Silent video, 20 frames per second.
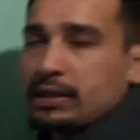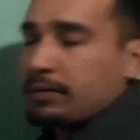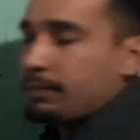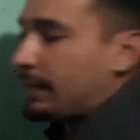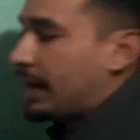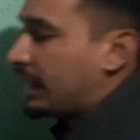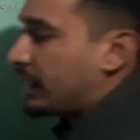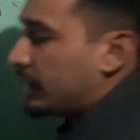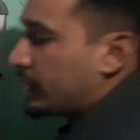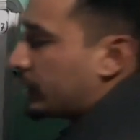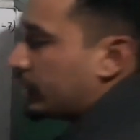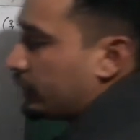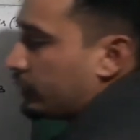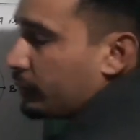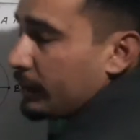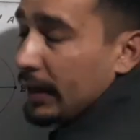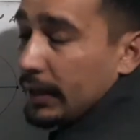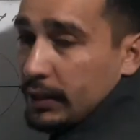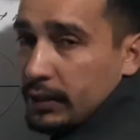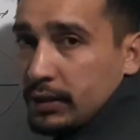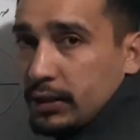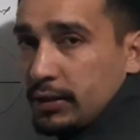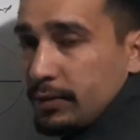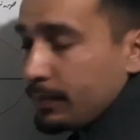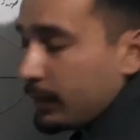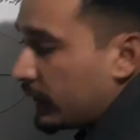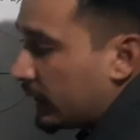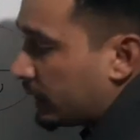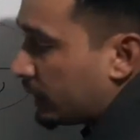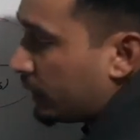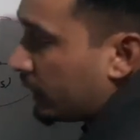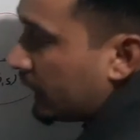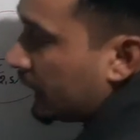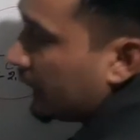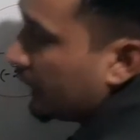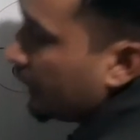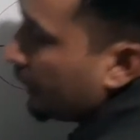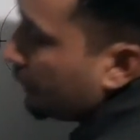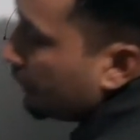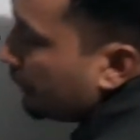minus into minus is plus. Okay,
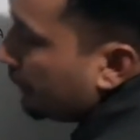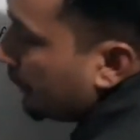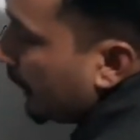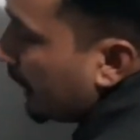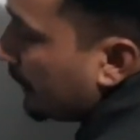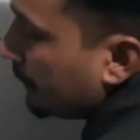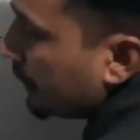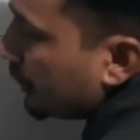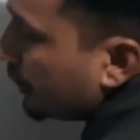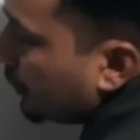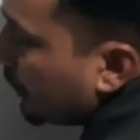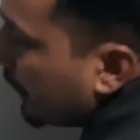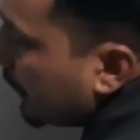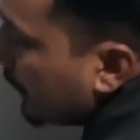5 square